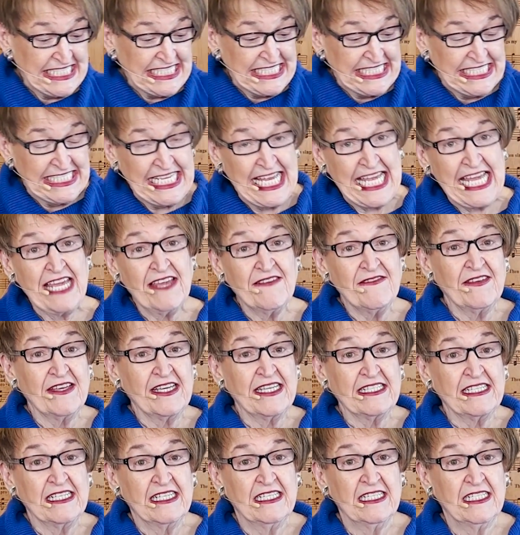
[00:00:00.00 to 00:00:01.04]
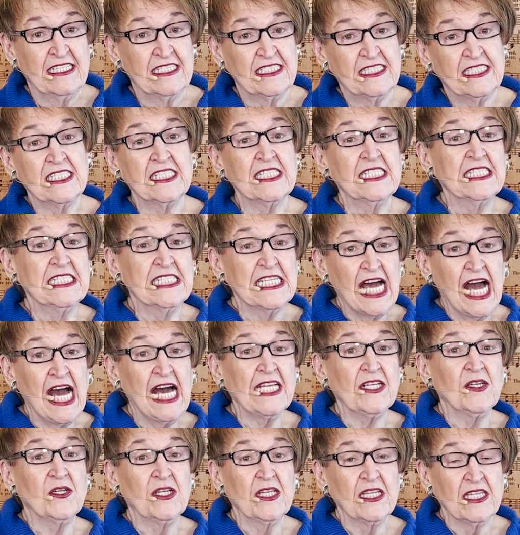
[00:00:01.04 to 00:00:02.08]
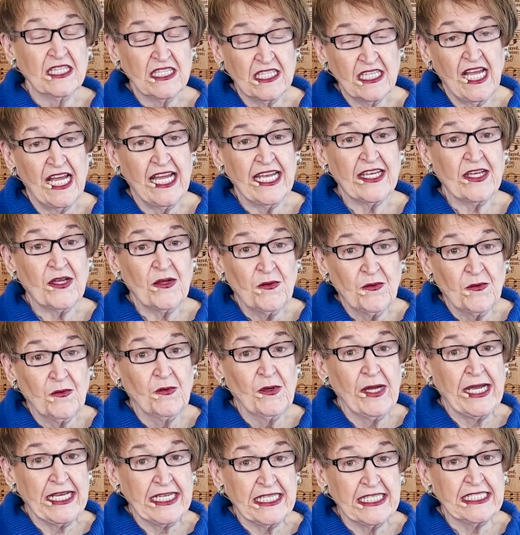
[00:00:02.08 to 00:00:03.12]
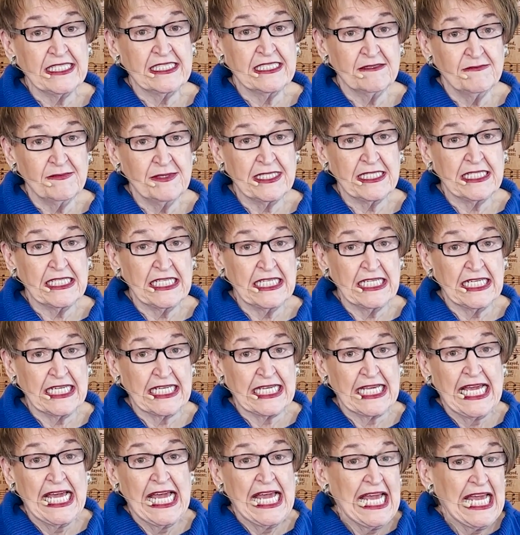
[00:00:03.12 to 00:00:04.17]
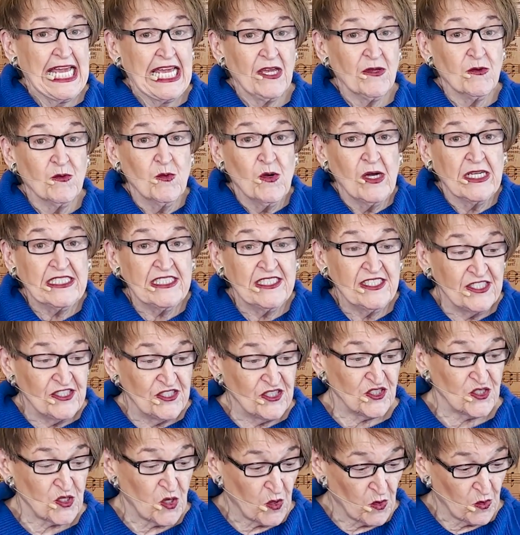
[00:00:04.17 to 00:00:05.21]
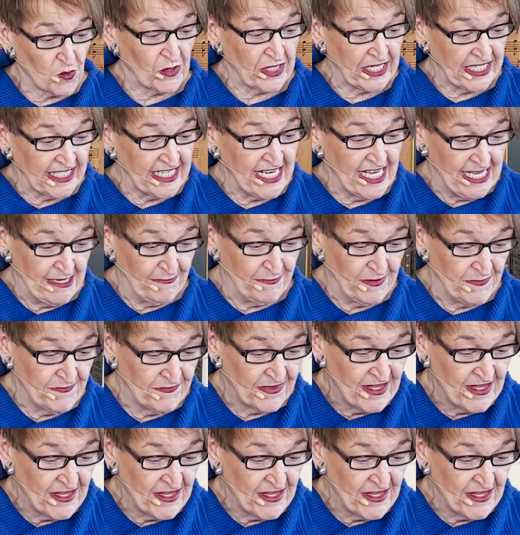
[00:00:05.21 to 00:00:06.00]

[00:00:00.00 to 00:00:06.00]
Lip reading: David did not like waiting to be king. He wanted to just hurry it up.